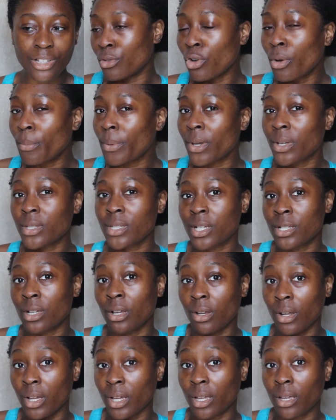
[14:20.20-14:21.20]
not because I
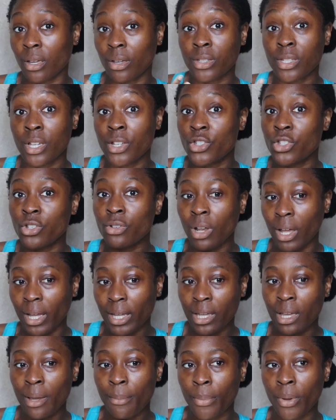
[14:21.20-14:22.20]
don't like it, because I do
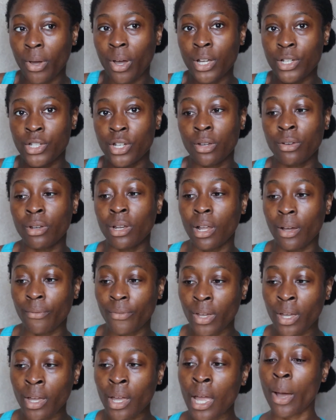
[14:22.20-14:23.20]
like it, but I don't
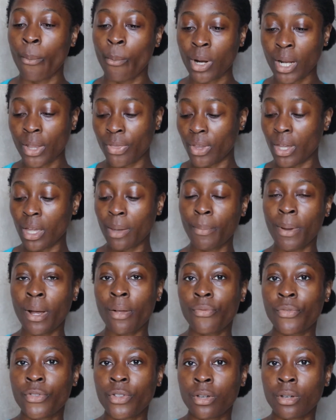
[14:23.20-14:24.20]
love it. And when I think
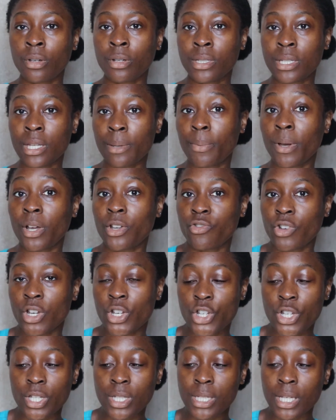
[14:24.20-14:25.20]
about the Deep
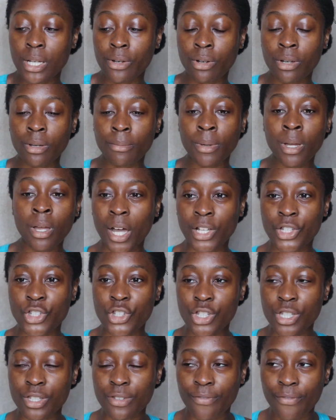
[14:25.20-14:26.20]
Hydration Serum, I
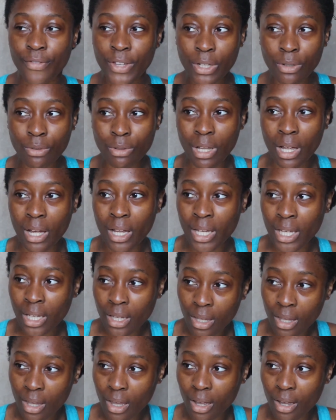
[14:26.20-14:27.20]
just feel
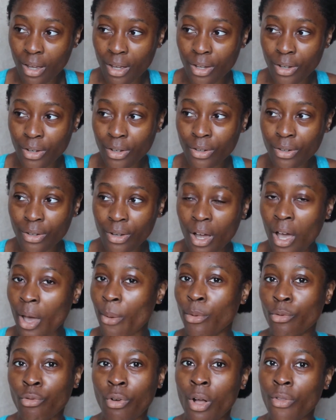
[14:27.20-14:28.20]
like
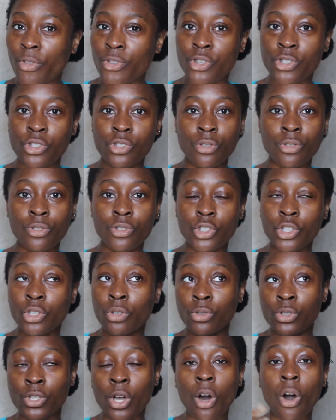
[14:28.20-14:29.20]
I would rather just
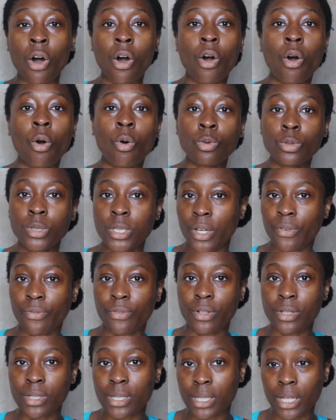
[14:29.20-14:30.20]
use a whole
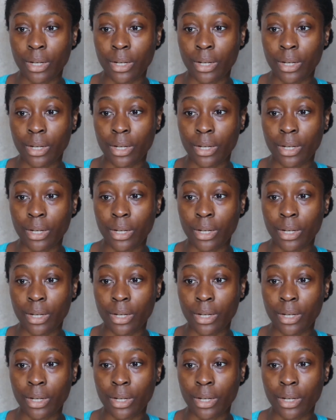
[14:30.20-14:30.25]
different